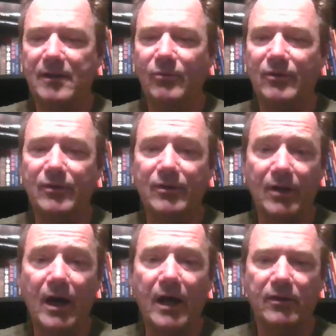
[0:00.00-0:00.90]
He was
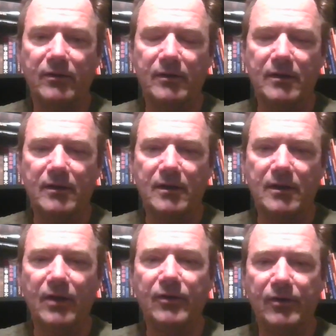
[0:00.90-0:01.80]
not
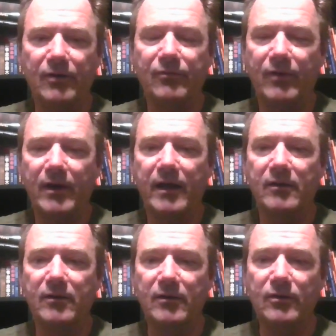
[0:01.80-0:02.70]
a
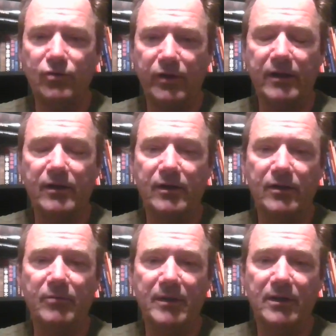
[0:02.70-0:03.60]
certified trainer
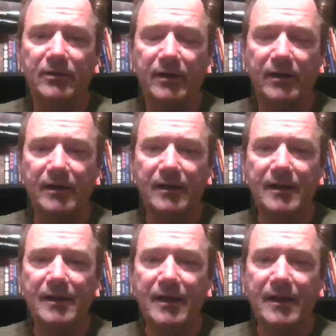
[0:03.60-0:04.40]
in the military.